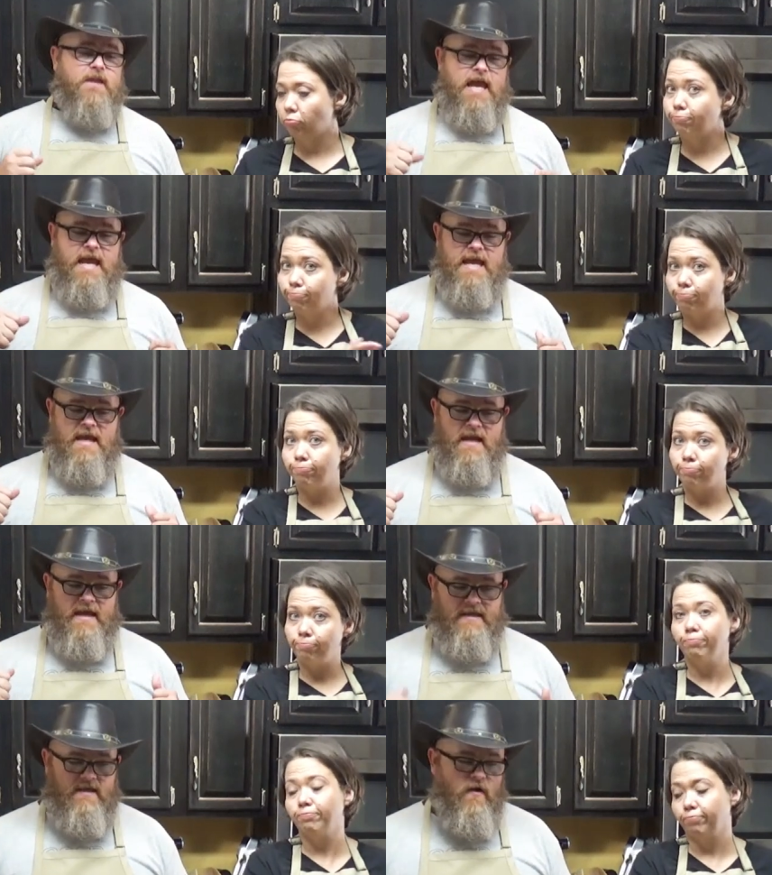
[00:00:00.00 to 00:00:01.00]
Speaker 1: and
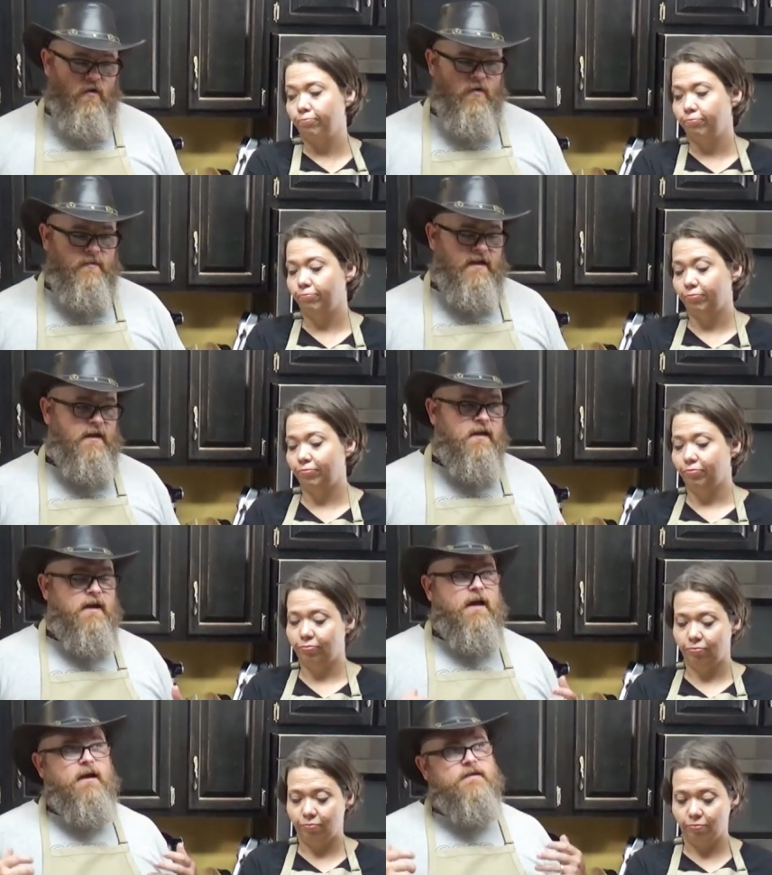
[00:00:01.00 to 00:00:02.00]
I get home and I,
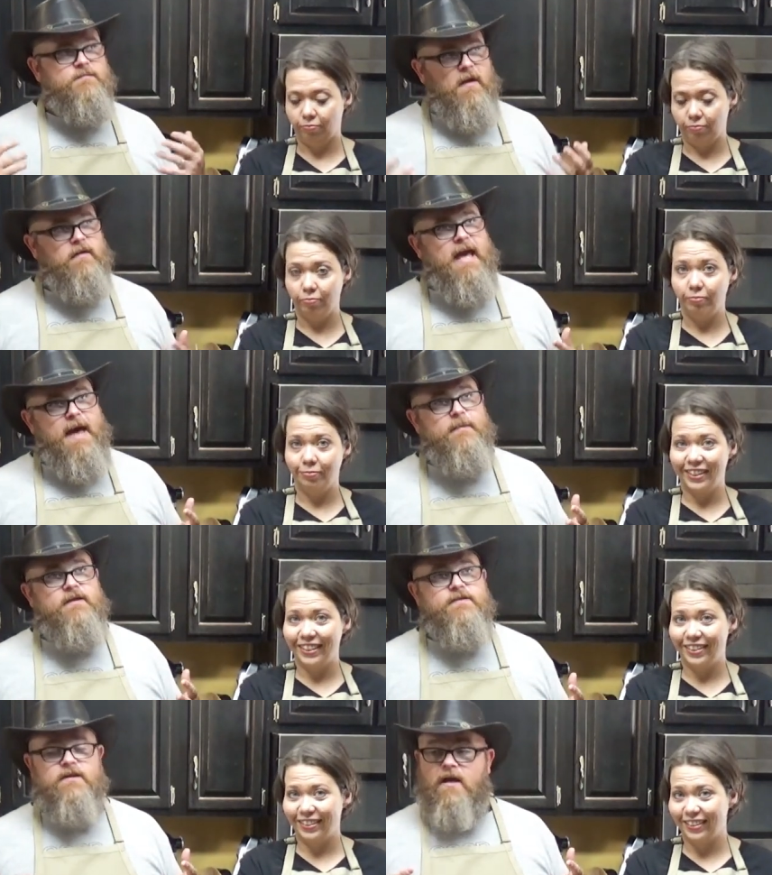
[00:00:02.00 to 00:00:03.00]
I could smell
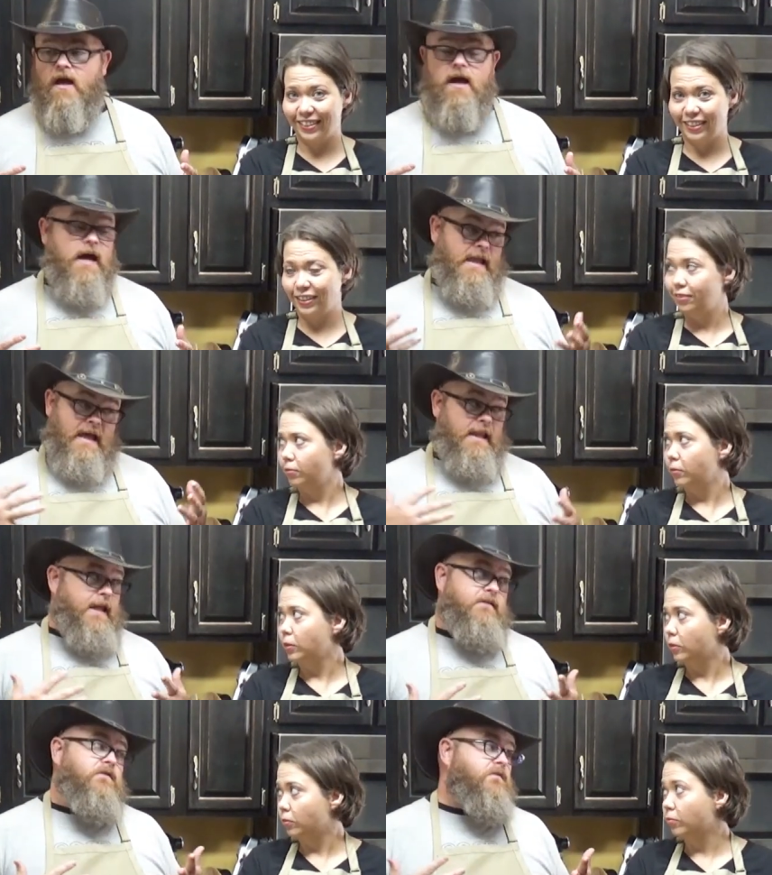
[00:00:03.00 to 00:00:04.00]
cabbage and I, I
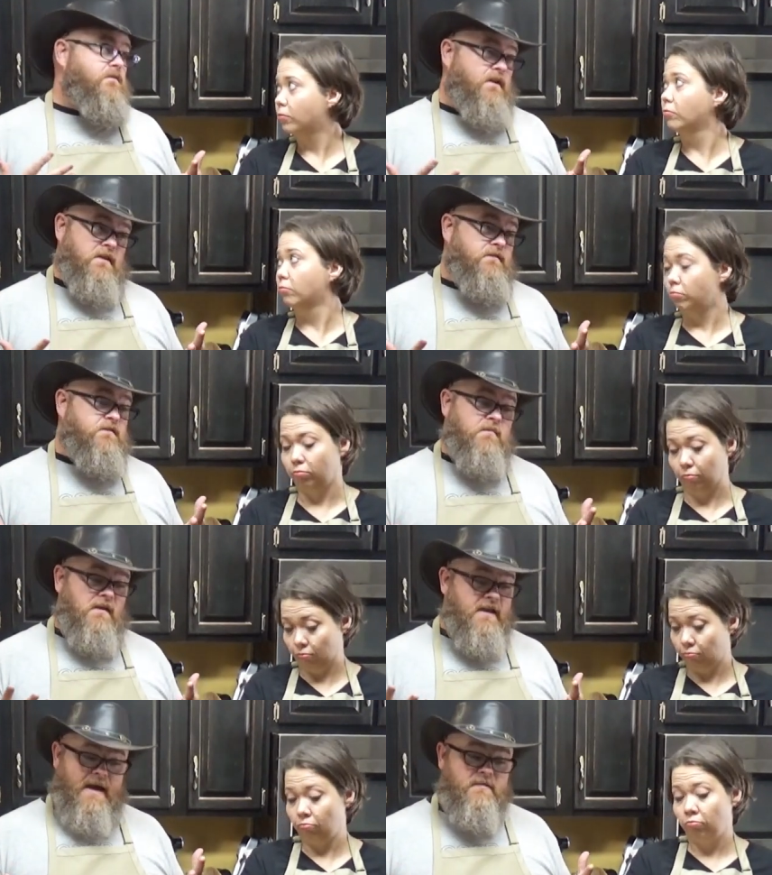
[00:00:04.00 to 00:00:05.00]
like this I like the smell
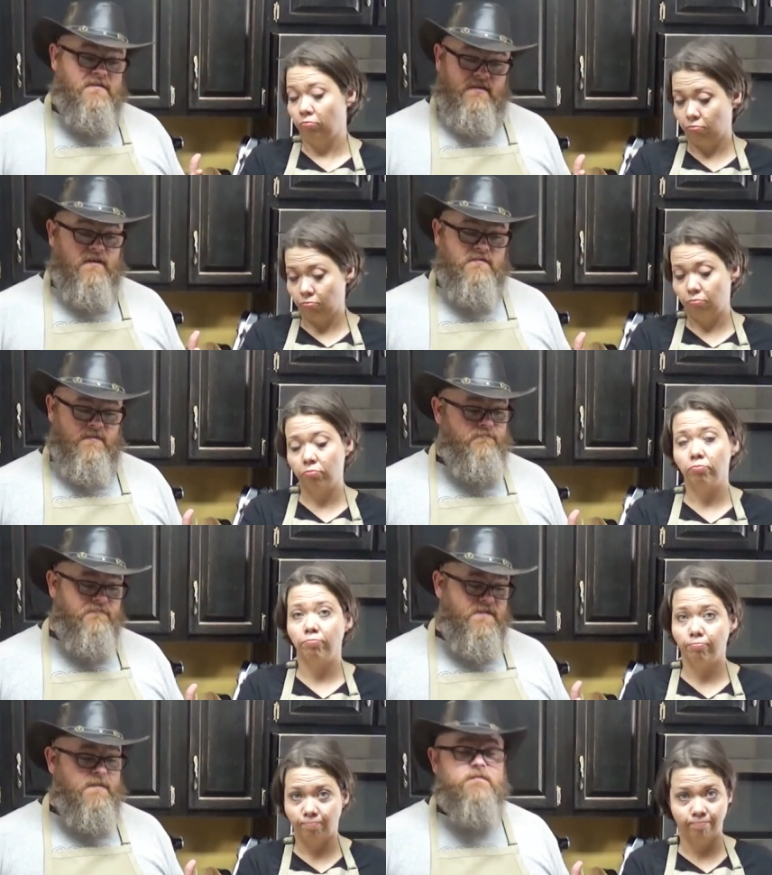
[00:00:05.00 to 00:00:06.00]
of cabbage. I thought
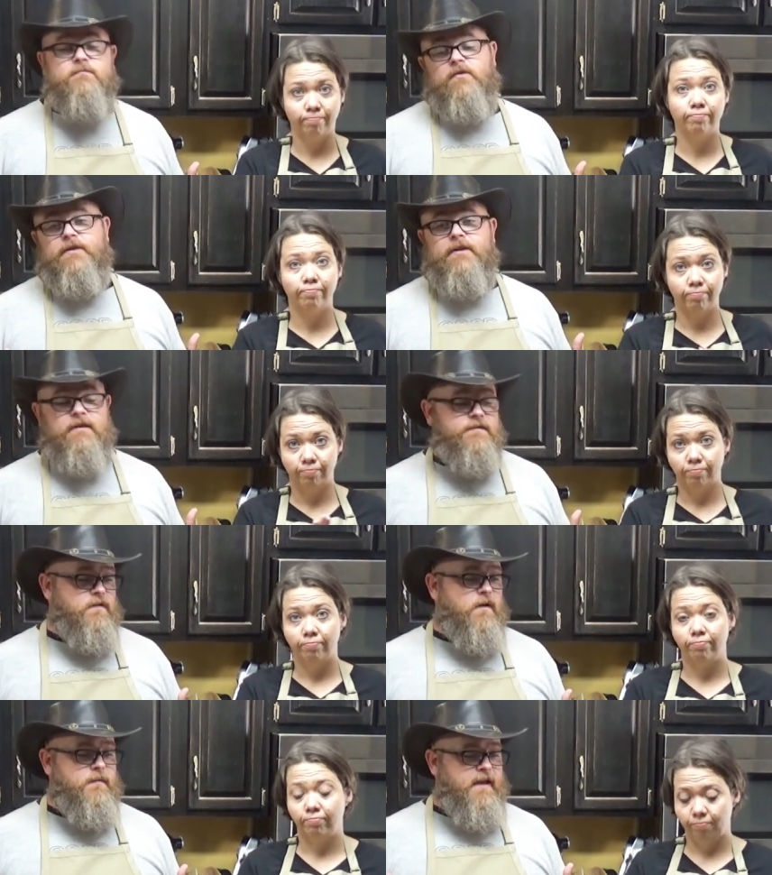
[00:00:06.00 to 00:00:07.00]
something something's really good.
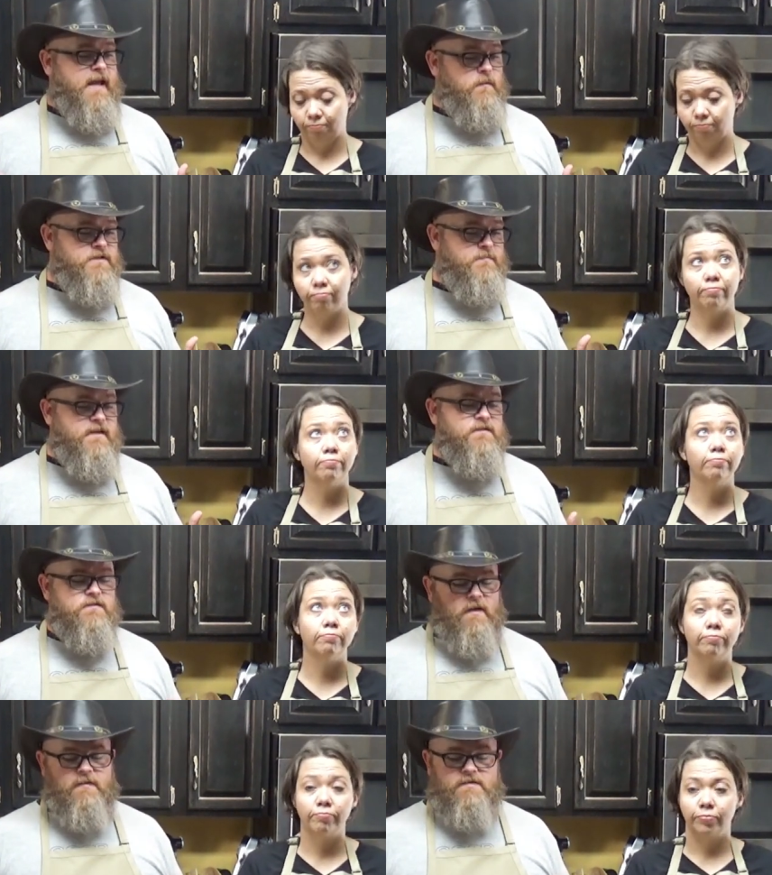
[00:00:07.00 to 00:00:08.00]
So I'm like, hey, what'd you make? She goes,
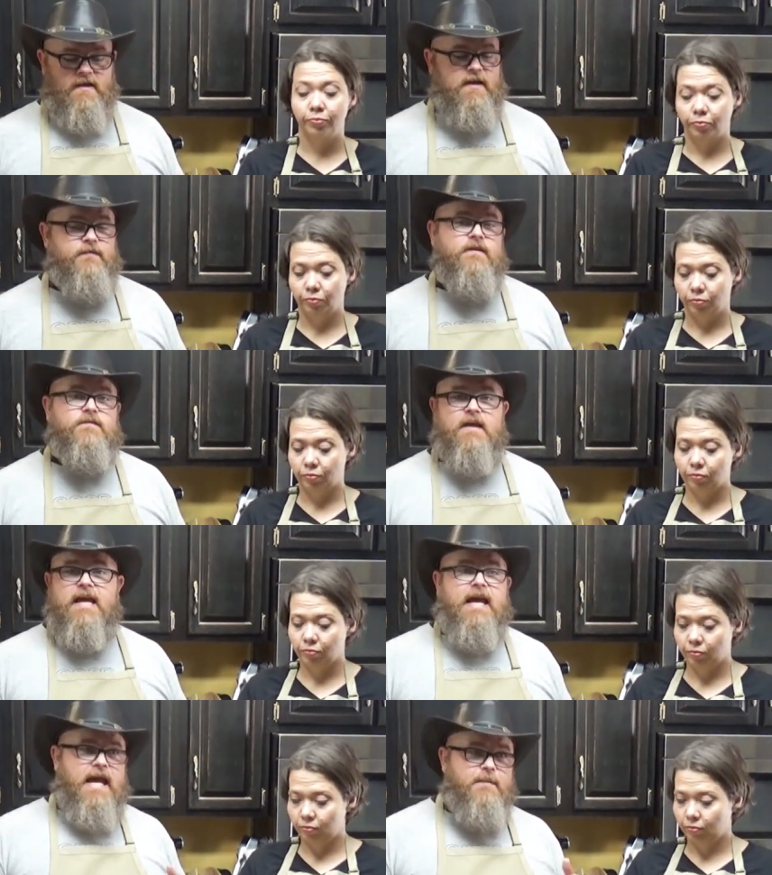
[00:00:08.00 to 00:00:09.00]
well, I was trying out this
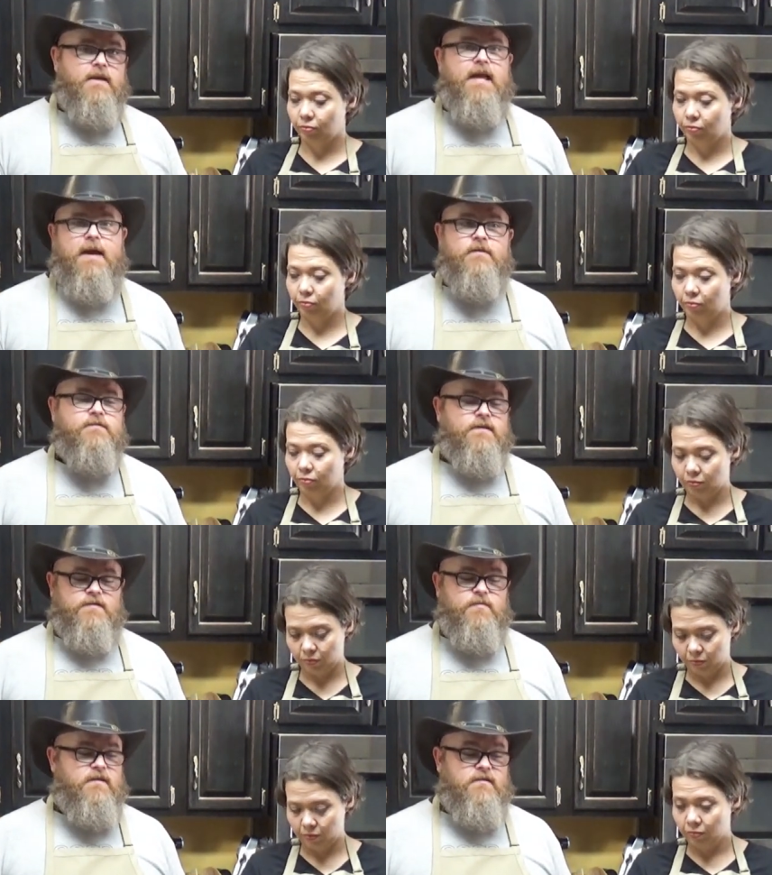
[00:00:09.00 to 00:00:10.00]
ham and cabbage
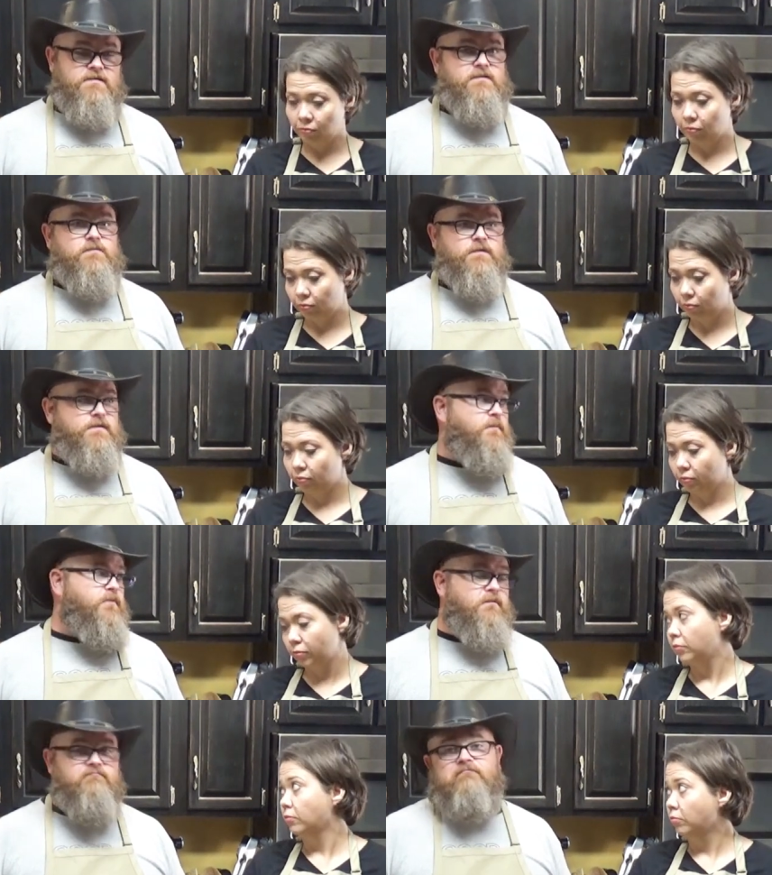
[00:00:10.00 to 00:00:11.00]
recipe that's just real
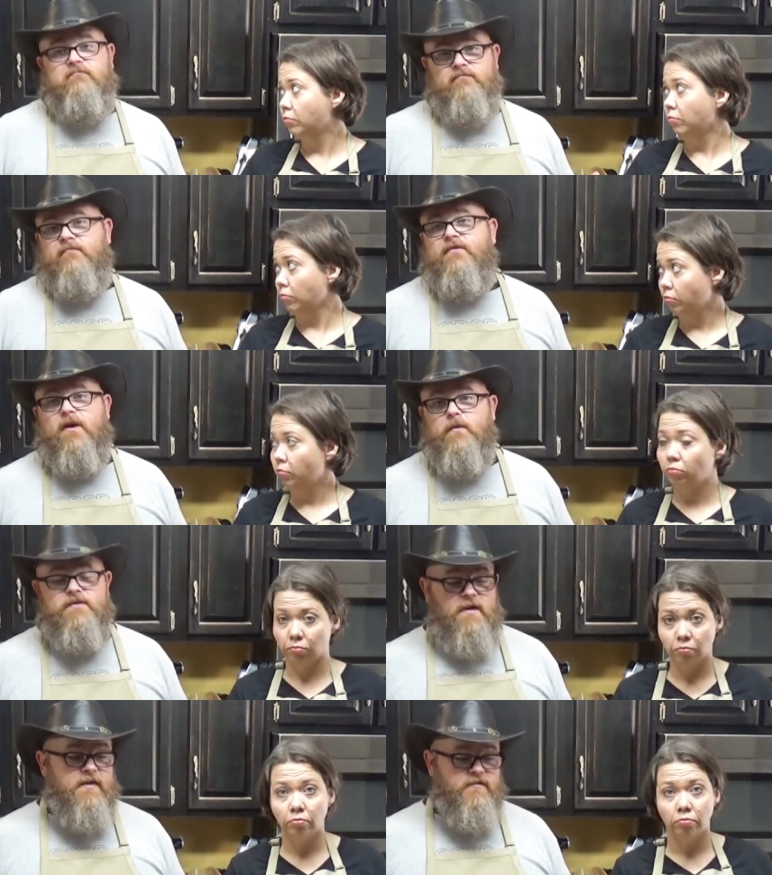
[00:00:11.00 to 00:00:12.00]
simple thought we'd
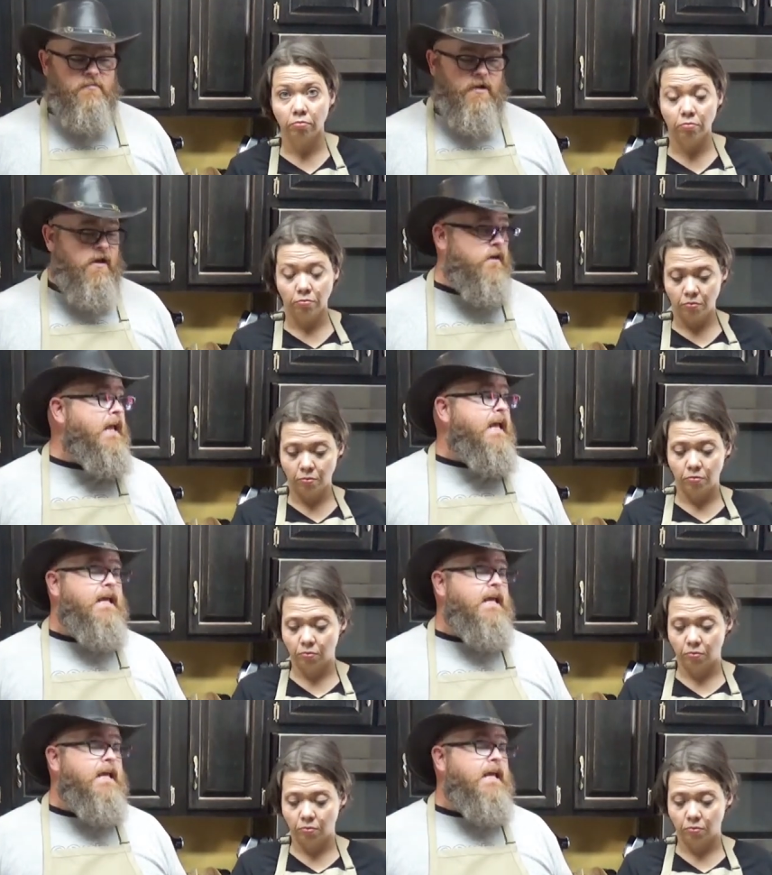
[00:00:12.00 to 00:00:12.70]
try it for the blog.